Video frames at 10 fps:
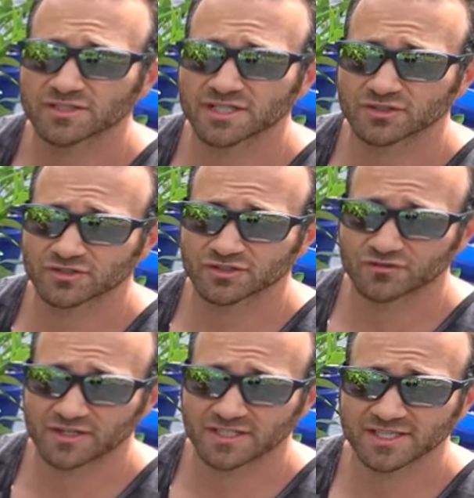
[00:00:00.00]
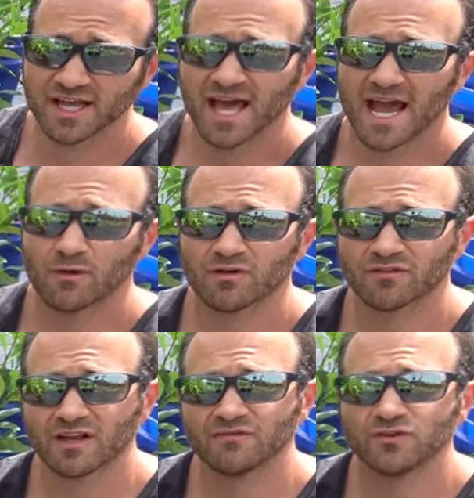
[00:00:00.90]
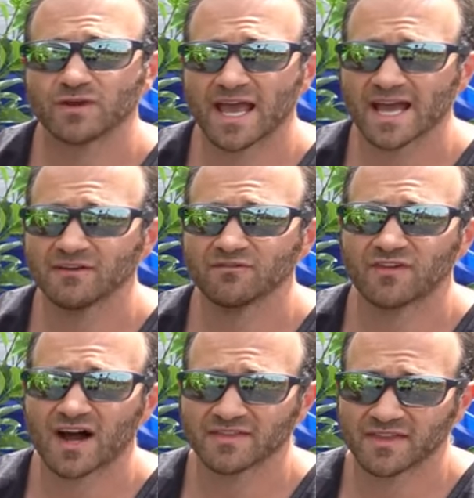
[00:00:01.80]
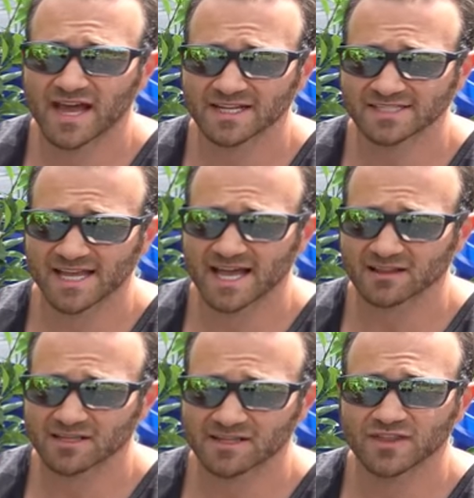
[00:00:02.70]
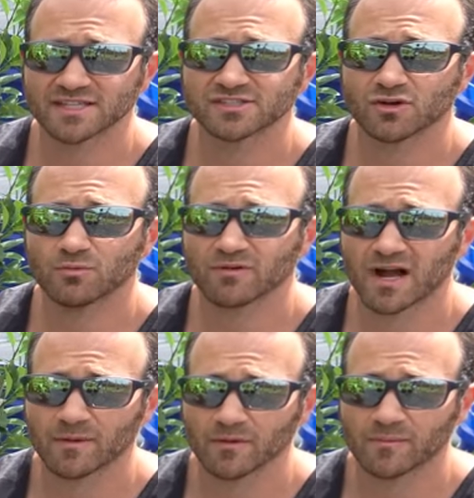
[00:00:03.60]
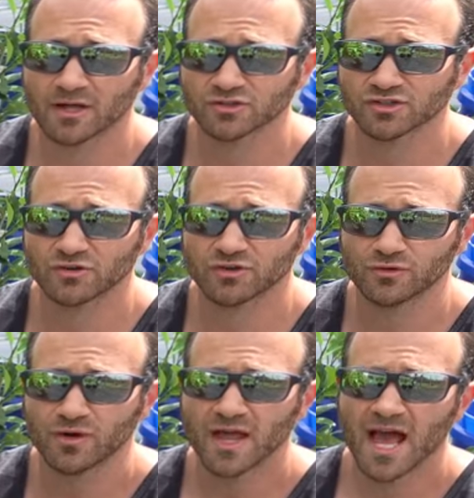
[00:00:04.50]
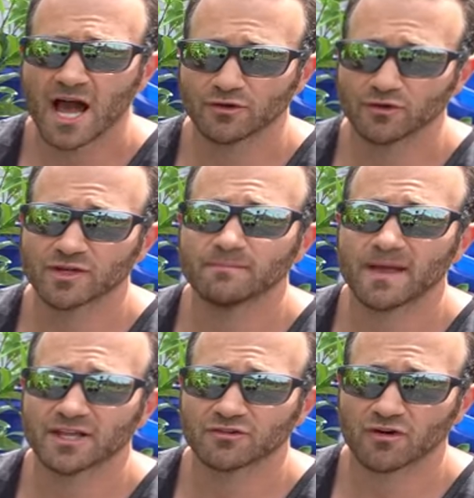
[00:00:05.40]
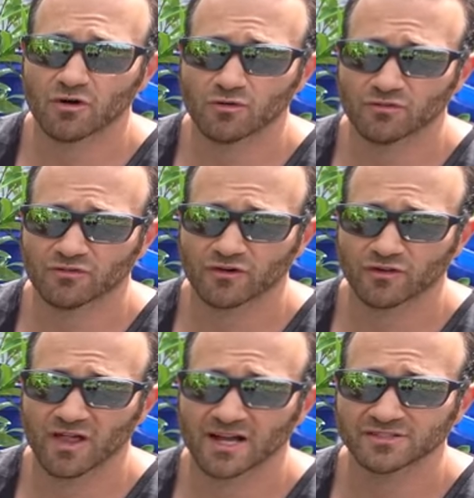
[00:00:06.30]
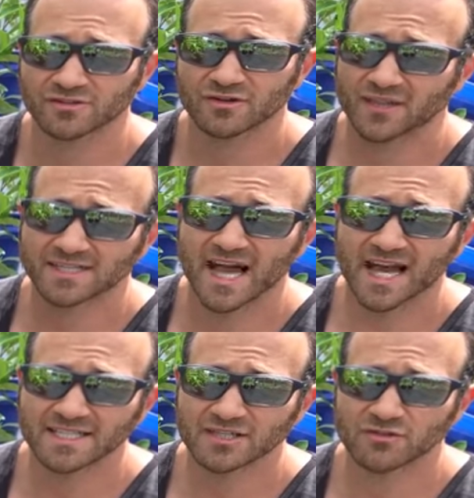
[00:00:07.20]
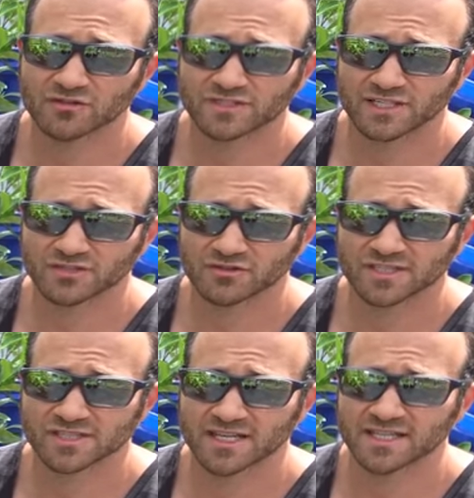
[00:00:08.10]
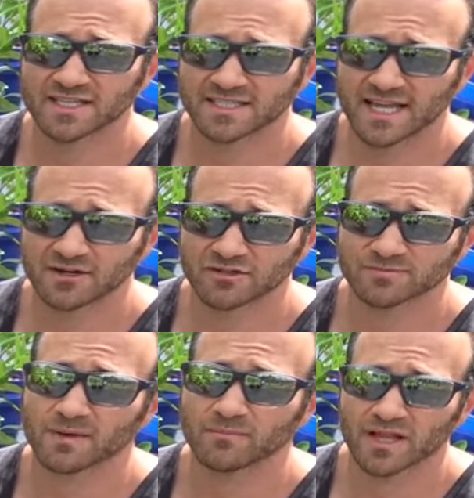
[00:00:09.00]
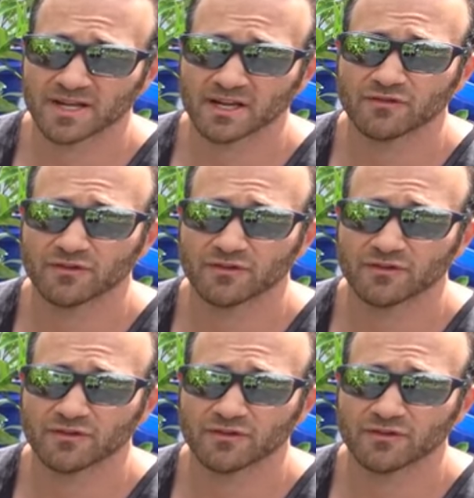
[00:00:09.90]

citrus trees. However, if you can't find that exactly, that's no problem. I'll show you how you can make your own fertilizer that is ideal for citrus in containers by blending a